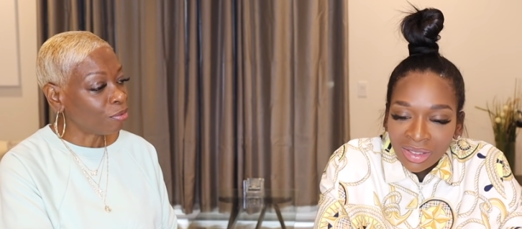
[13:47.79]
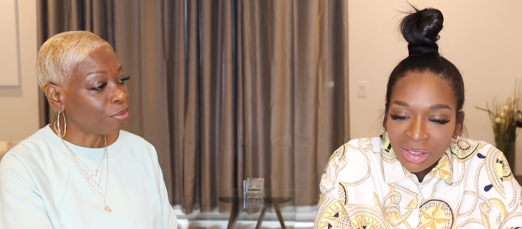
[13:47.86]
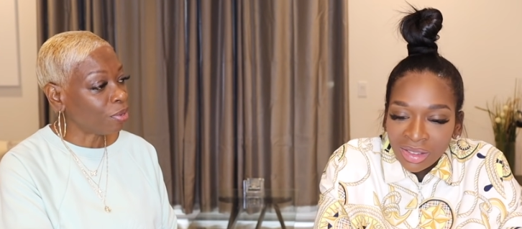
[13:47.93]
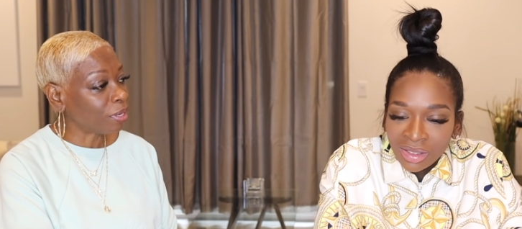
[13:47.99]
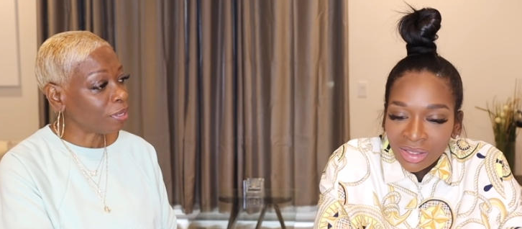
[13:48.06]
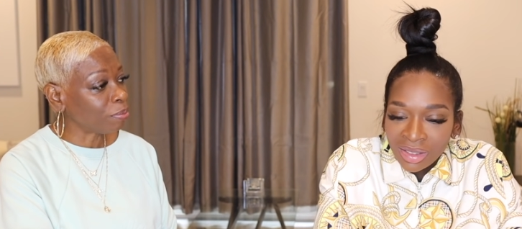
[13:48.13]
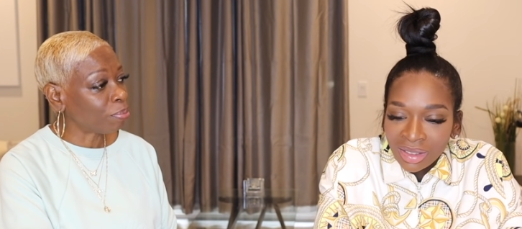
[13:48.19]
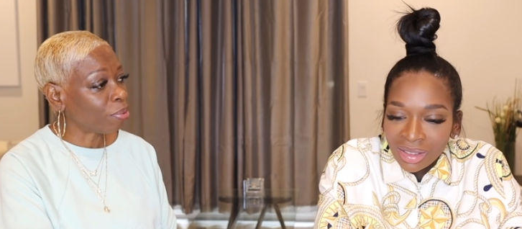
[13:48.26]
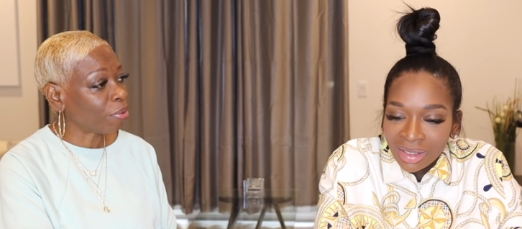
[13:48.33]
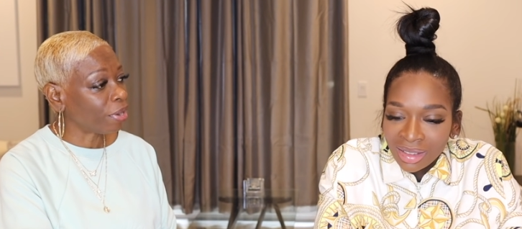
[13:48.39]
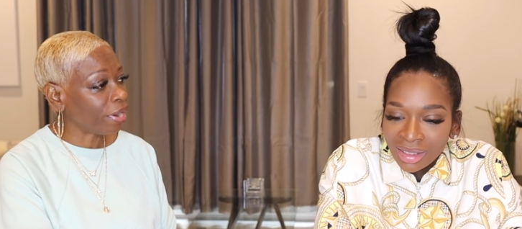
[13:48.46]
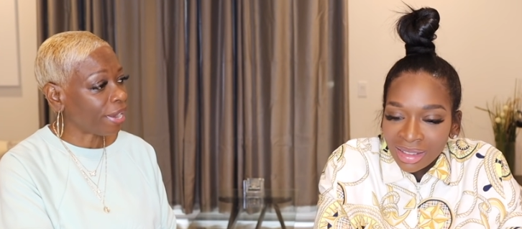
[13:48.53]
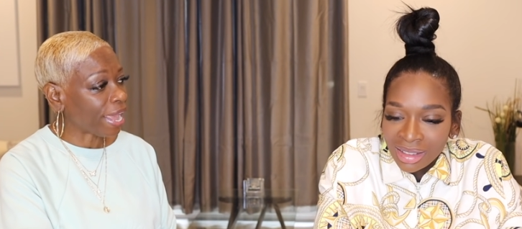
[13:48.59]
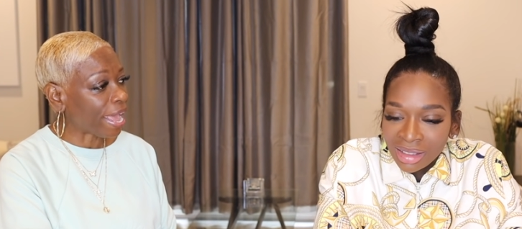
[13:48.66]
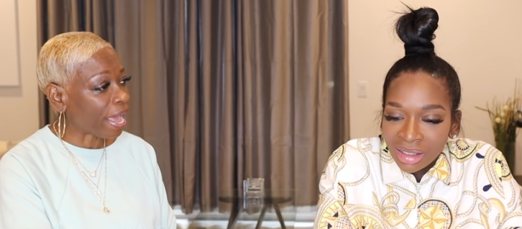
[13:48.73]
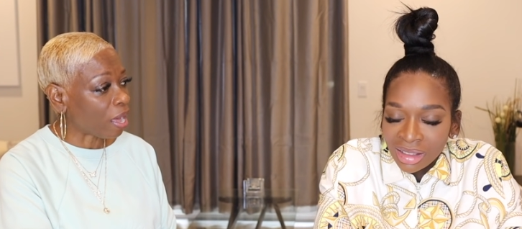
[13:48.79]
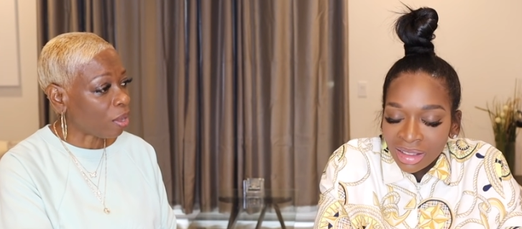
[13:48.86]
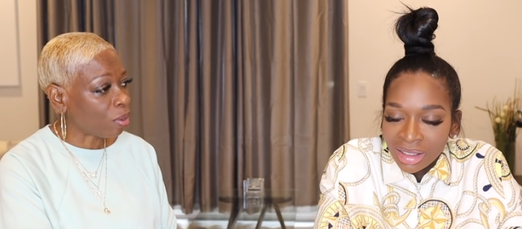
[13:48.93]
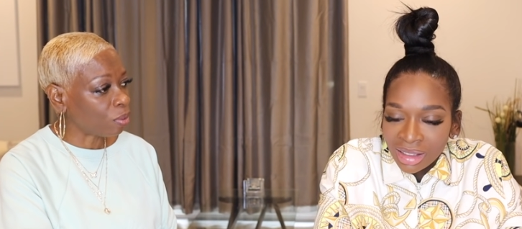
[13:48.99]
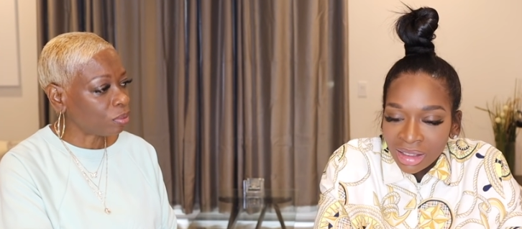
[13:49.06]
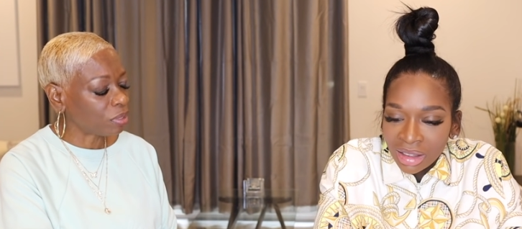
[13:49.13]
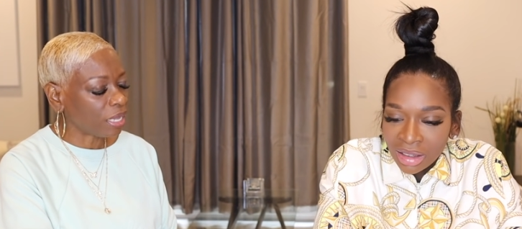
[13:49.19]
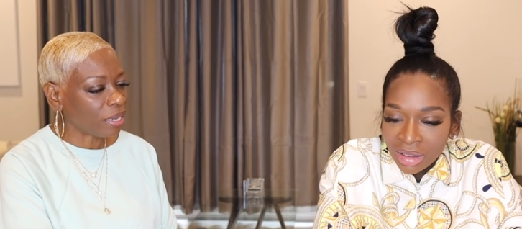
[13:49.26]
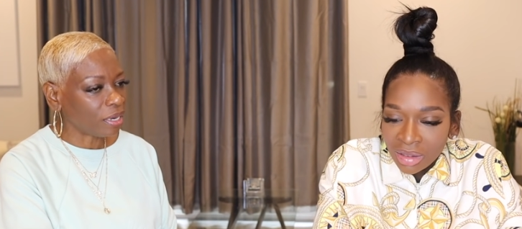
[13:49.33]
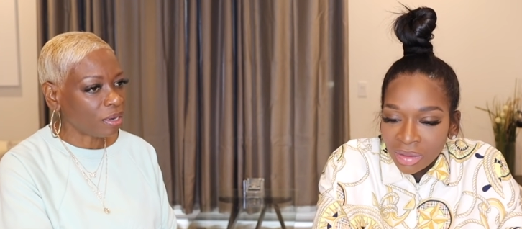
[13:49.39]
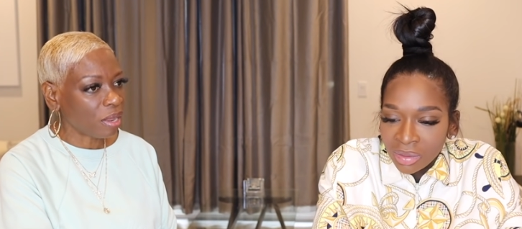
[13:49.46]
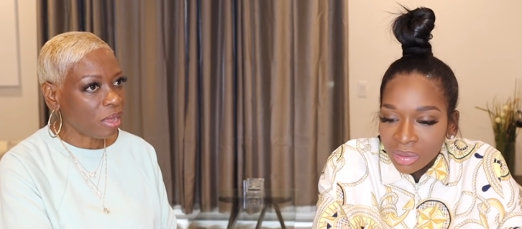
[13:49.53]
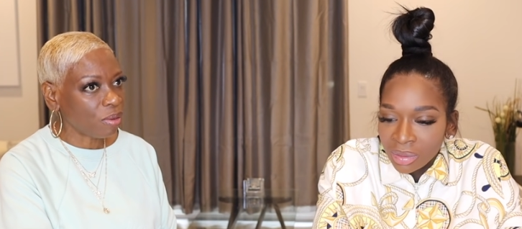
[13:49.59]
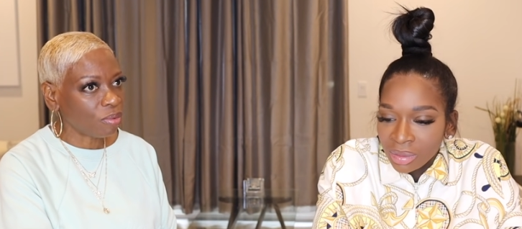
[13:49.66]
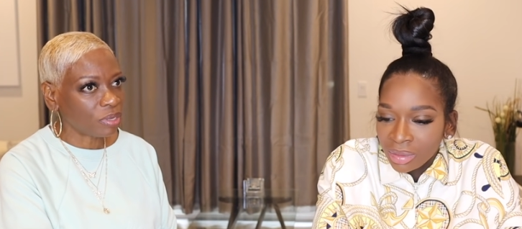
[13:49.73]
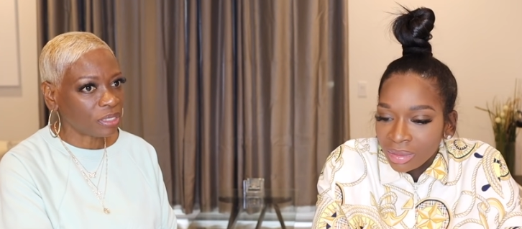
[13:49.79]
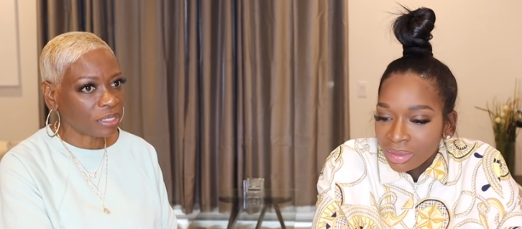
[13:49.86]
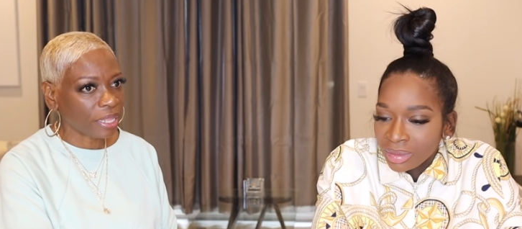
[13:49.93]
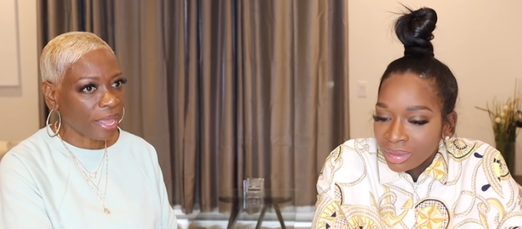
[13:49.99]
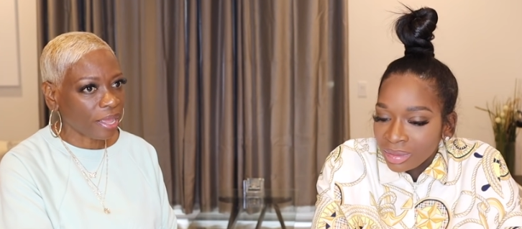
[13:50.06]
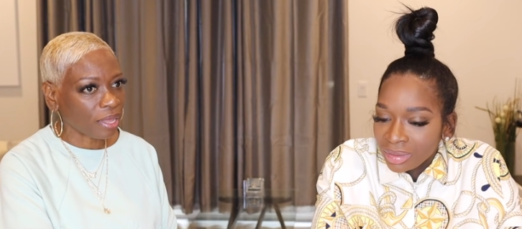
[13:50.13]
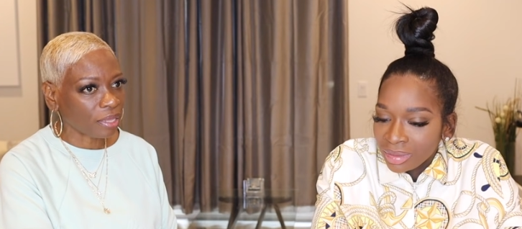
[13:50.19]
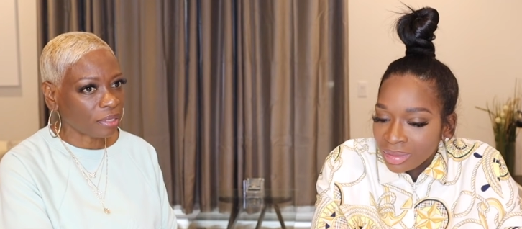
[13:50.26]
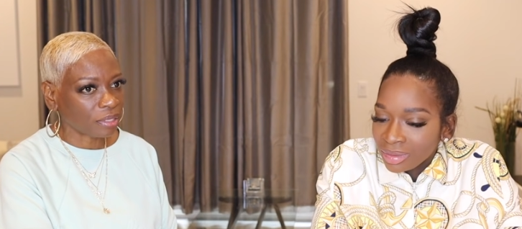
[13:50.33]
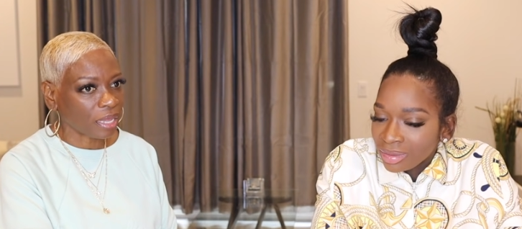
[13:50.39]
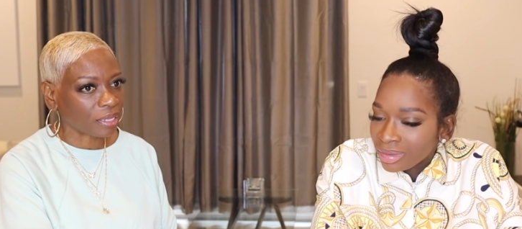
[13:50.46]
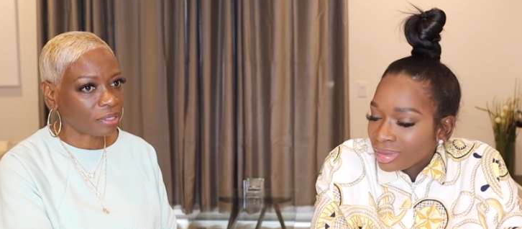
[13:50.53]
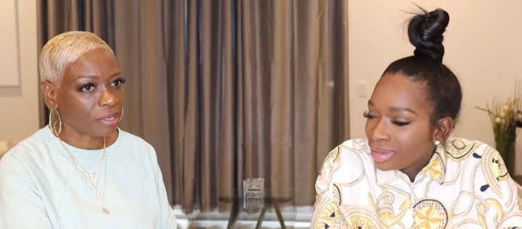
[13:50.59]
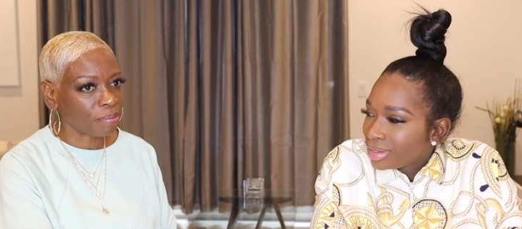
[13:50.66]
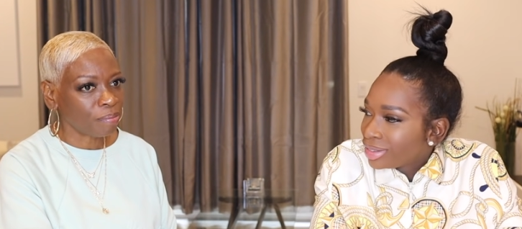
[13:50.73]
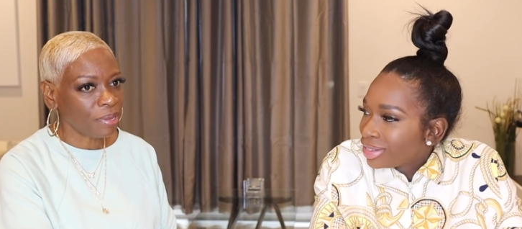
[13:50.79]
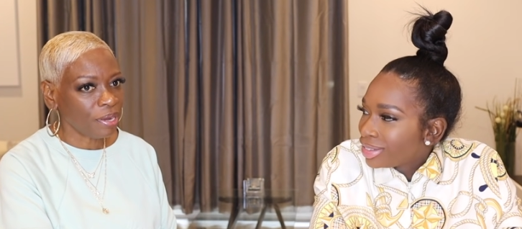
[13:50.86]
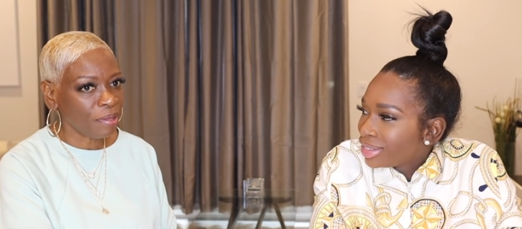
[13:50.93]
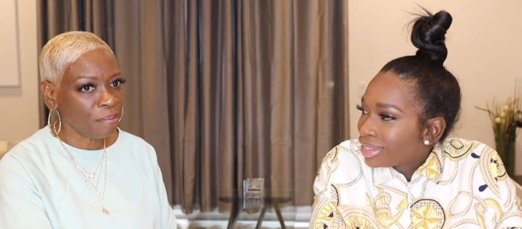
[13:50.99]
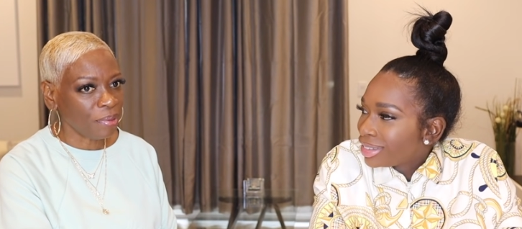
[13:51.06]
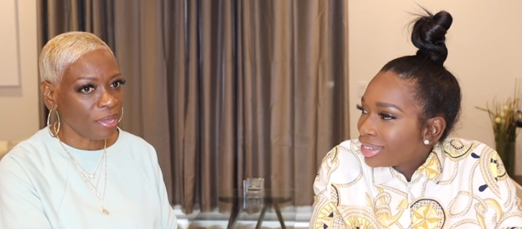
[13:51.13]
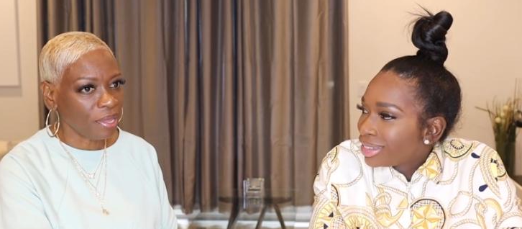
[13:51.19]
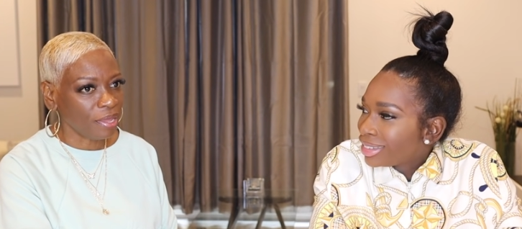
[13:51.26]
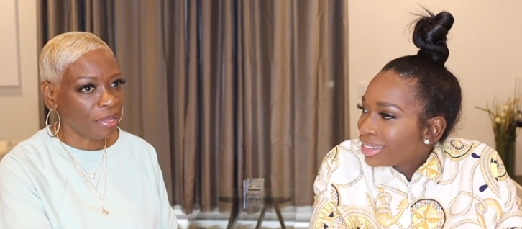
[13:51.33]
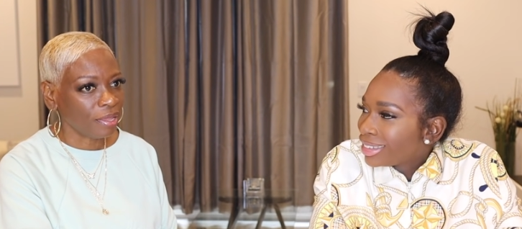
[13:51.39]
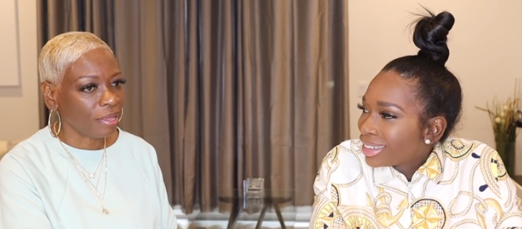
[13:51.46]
Speaker 1: really prayed out, and it, it was like that's a mini me,